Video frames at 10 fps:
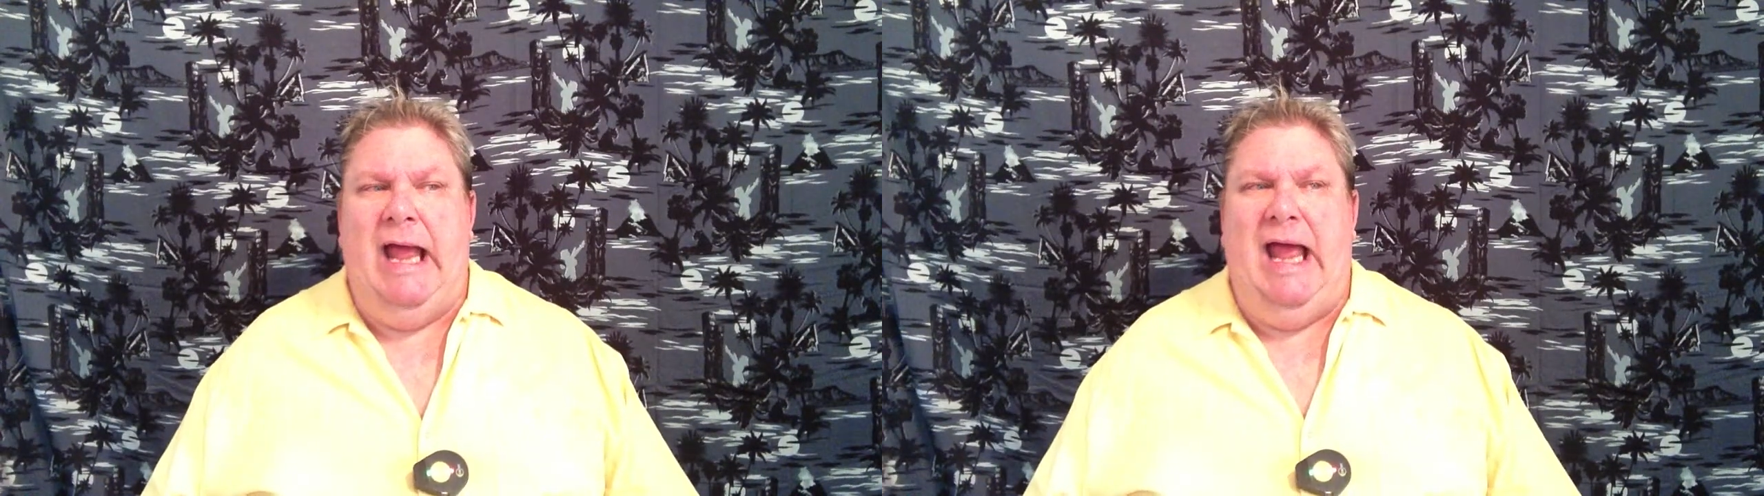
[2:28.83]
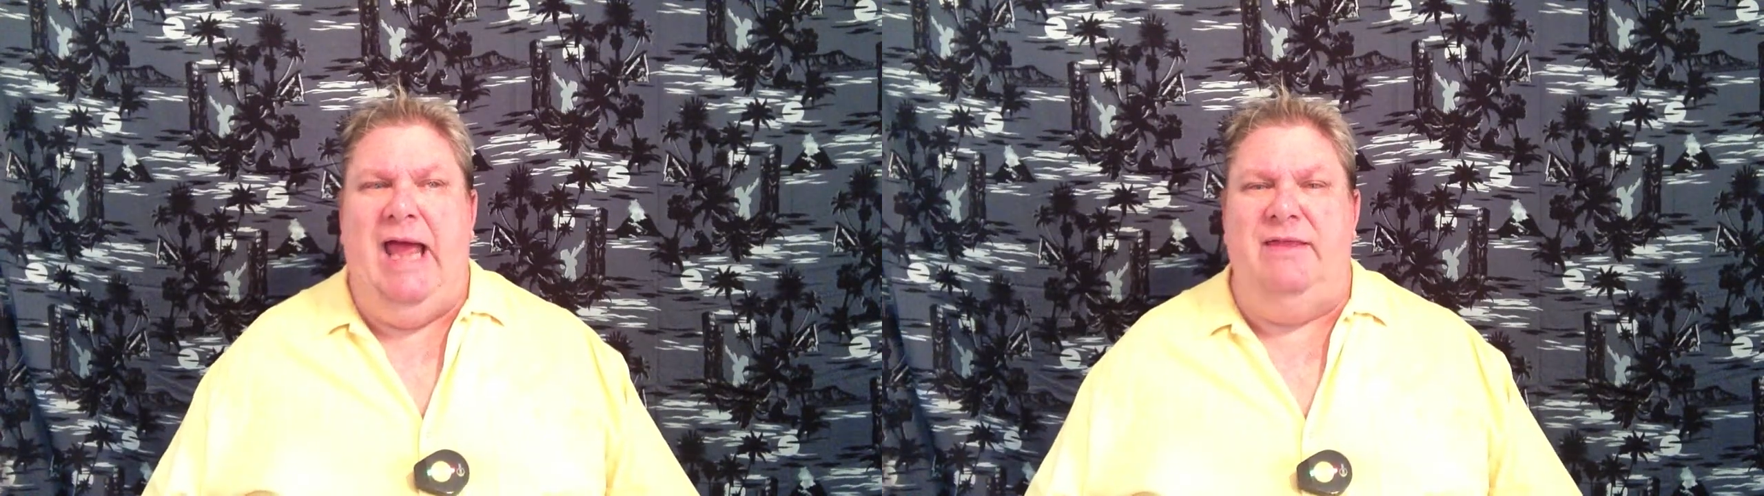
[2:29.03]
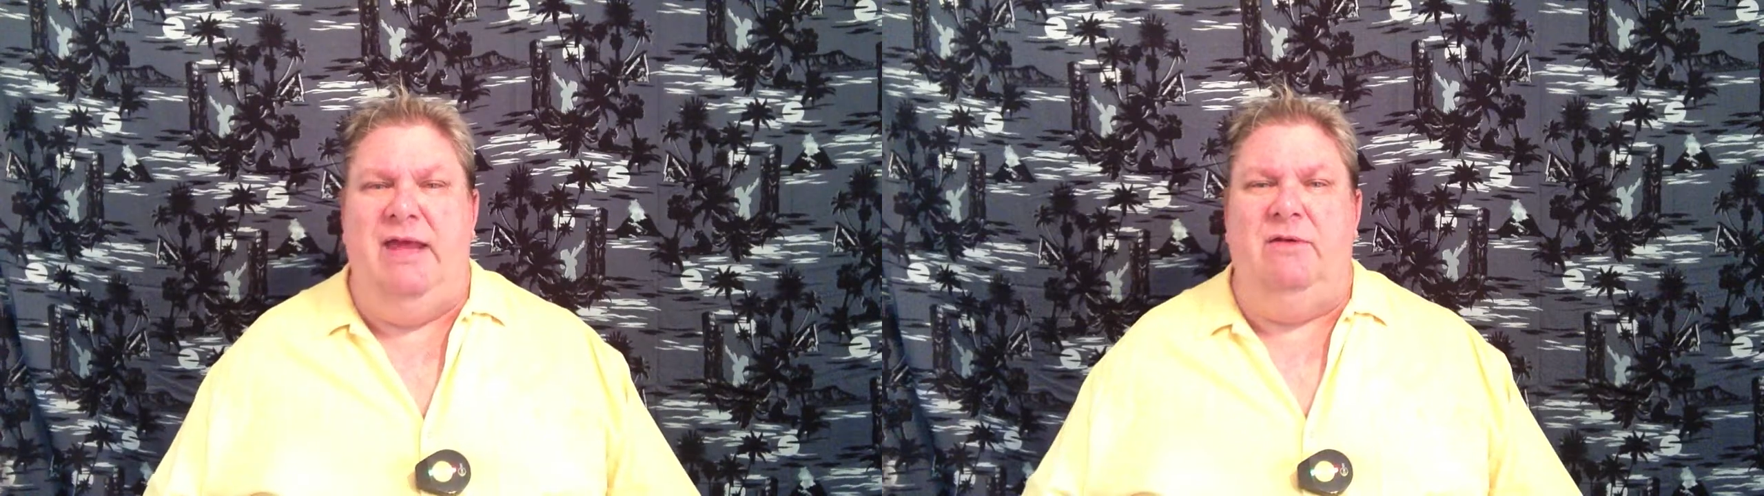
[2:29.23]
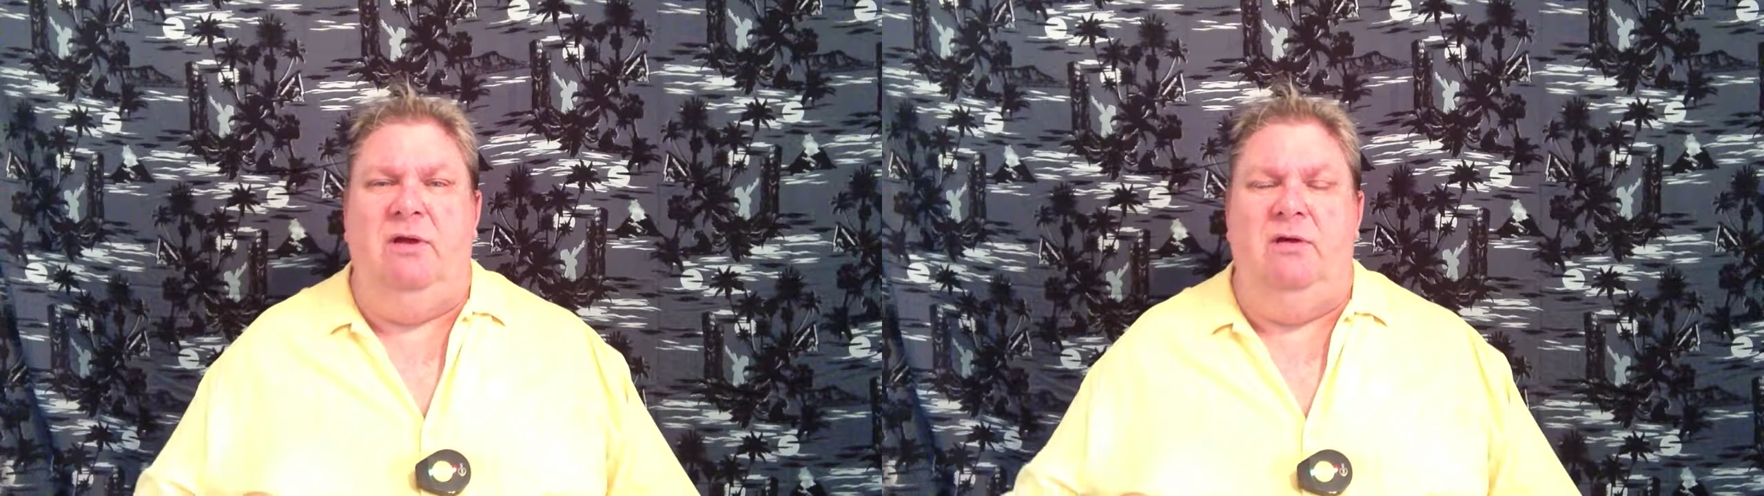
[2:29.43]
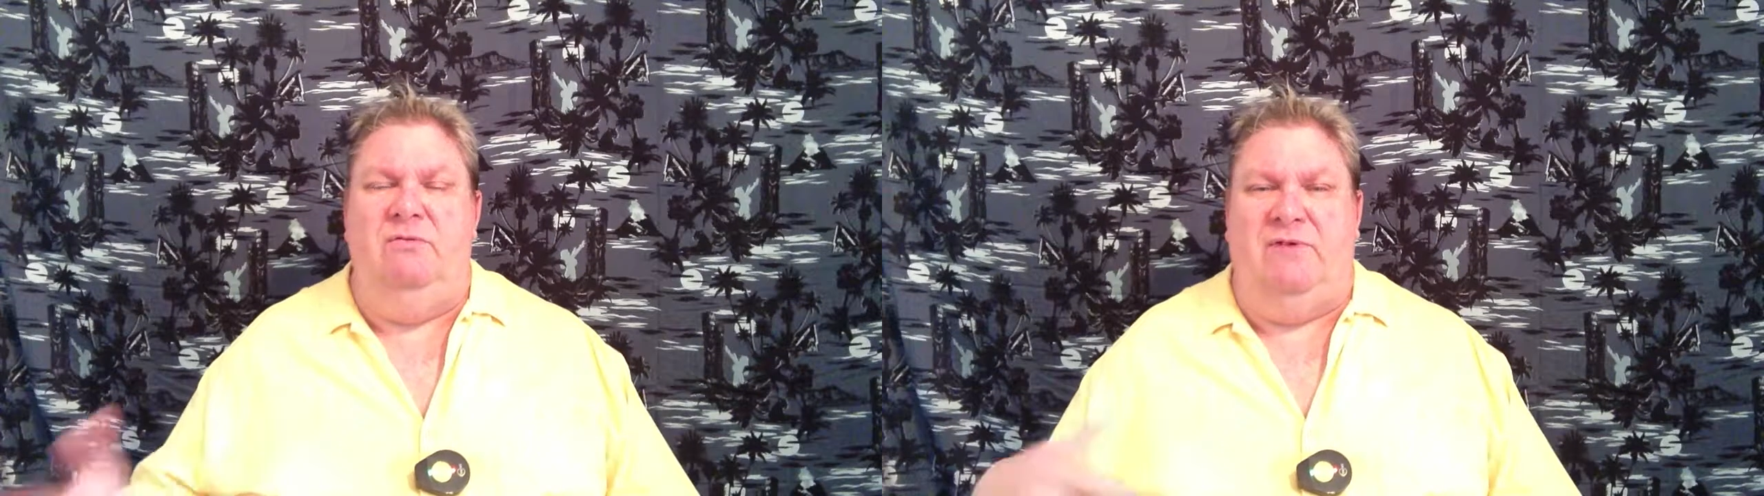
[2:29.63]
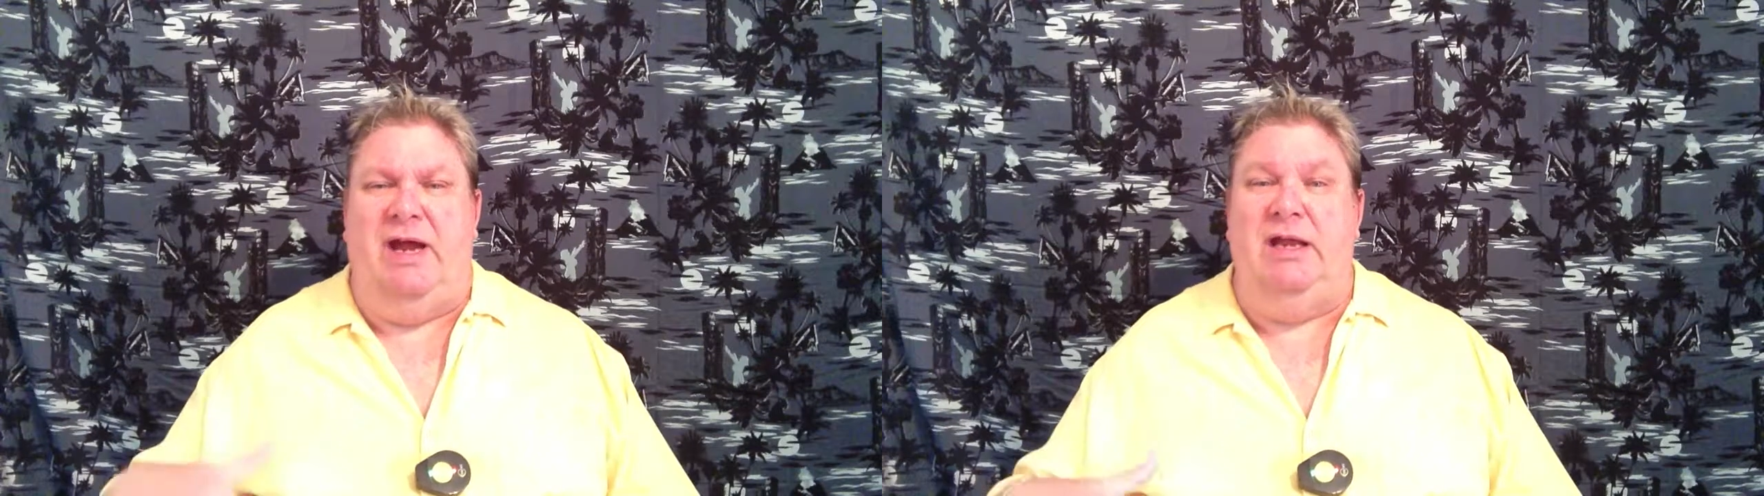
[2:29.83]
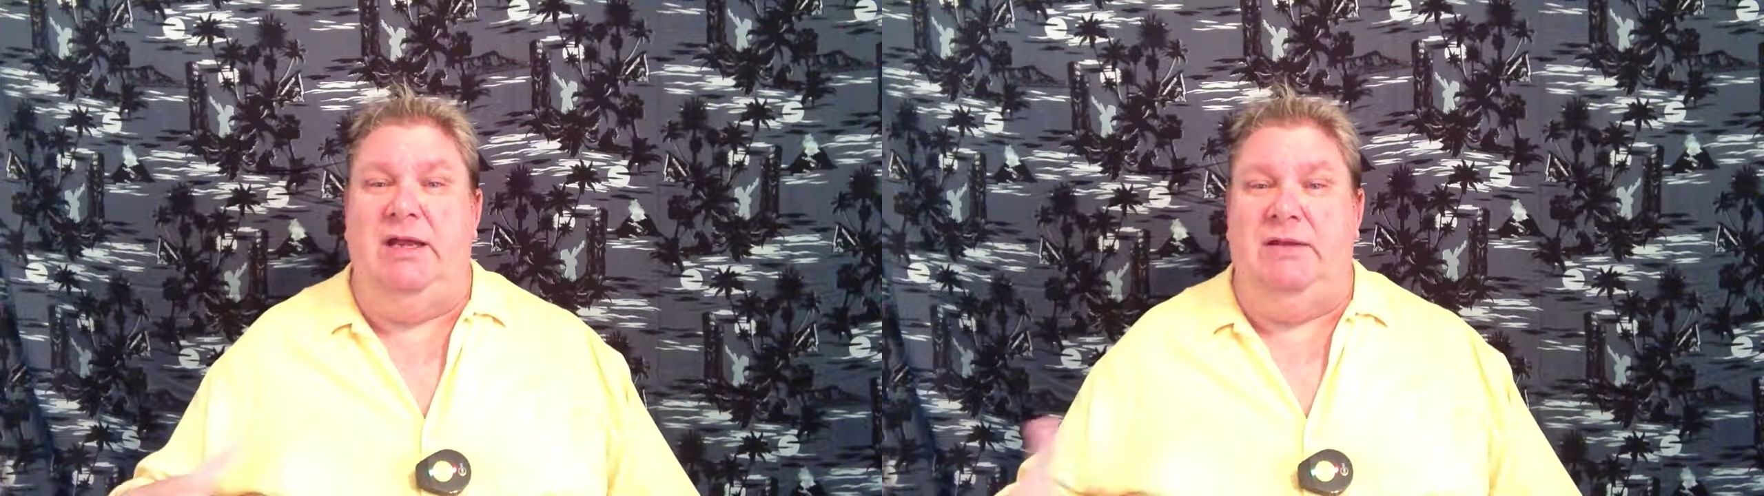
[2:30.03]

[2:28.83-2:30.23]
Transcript: And then finally,